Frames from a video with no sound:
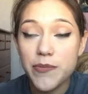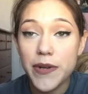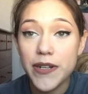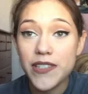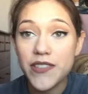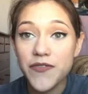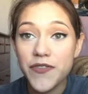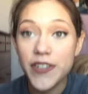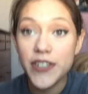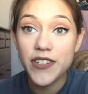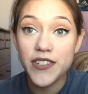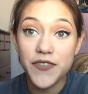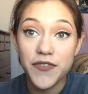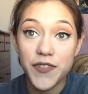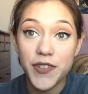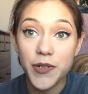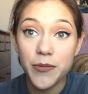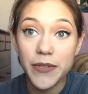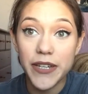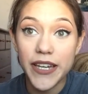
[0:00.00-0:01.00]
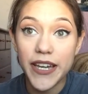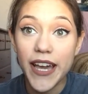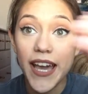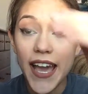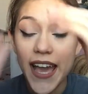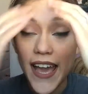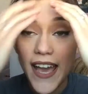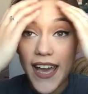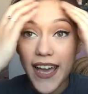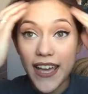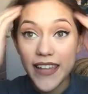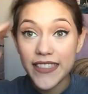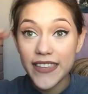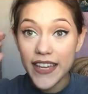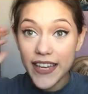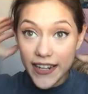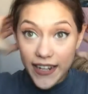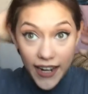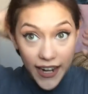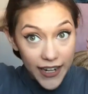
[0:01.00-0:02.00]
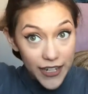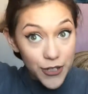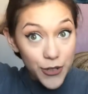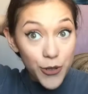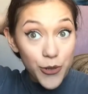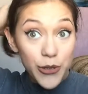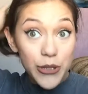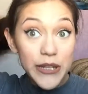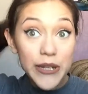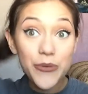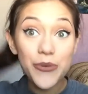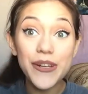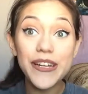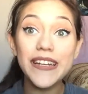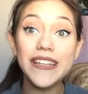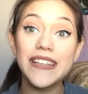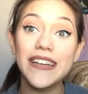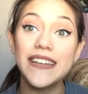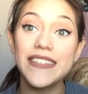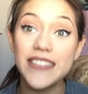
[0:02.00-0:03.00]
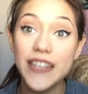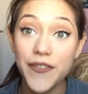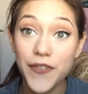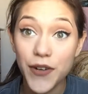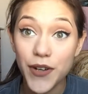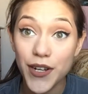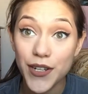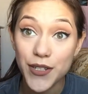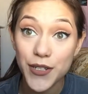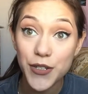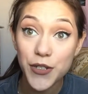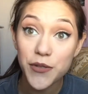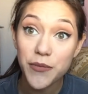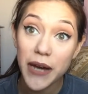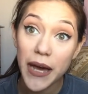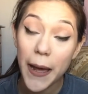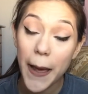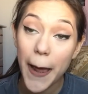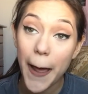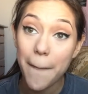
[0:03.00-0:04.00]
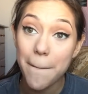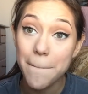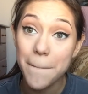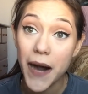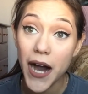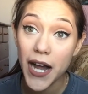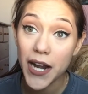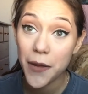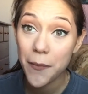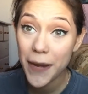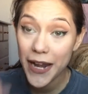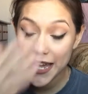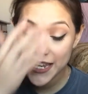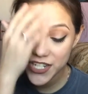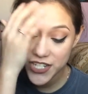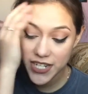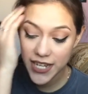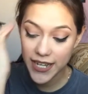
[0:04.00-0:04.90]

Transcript: about to finish filming, and then I totally realized I forgot to do my bottom lash